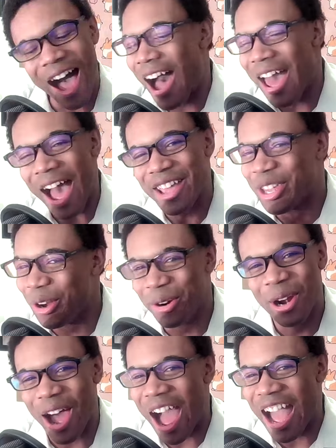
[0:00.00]
I don't
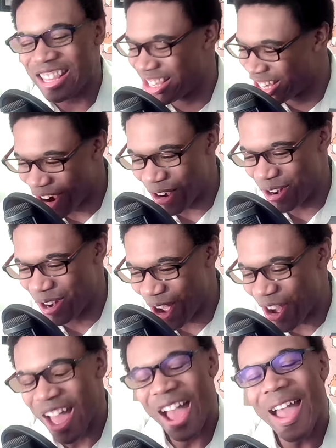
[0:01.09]

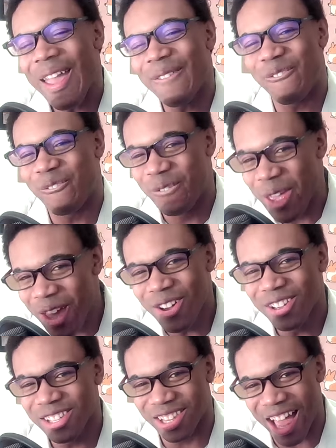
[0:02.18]
know. It
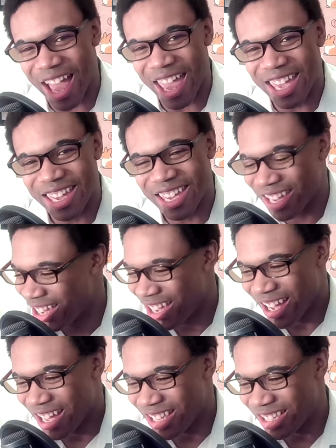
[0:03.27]
feels like
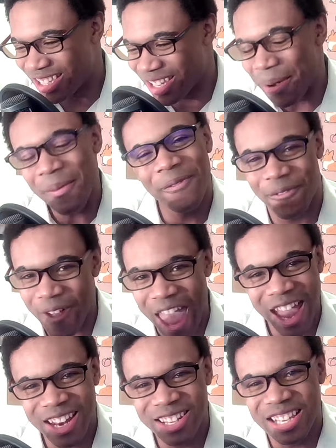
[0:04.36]
some
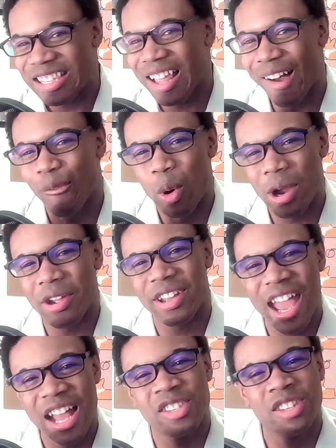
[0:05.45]
fan just love Warrior
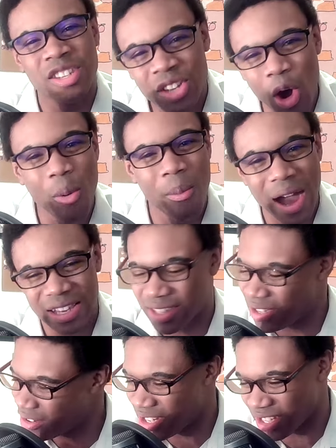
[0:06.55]
Cats so much.
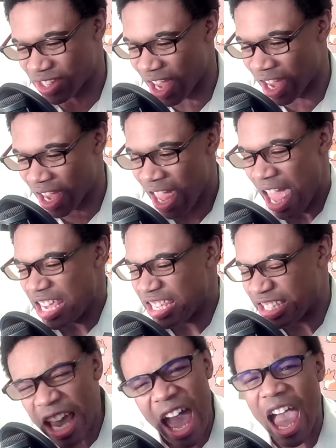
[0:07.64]
They're just like,
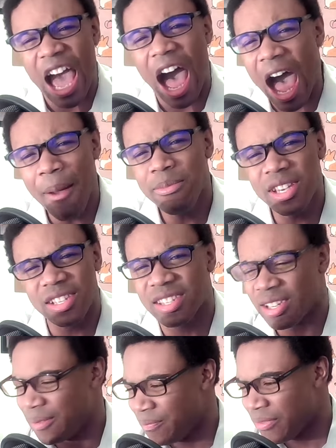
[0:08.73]
yeah, I'm
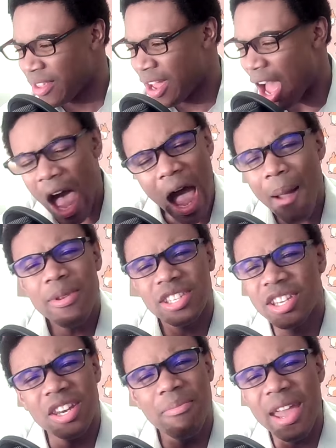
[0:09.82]
just
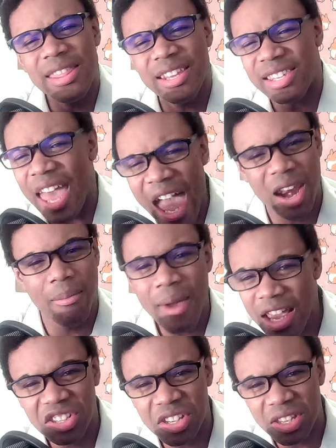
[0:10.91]
gonna make this
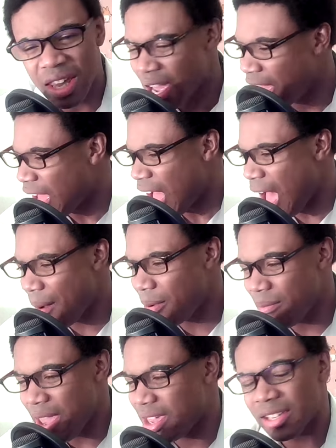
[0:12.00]
animation. I'm gonna
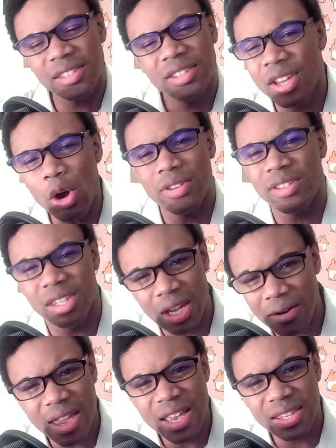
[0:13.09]
make it so
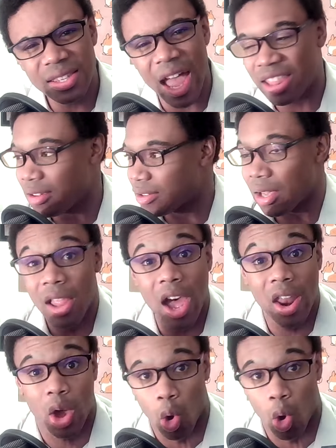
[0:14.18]
serious. Like, there's a lot of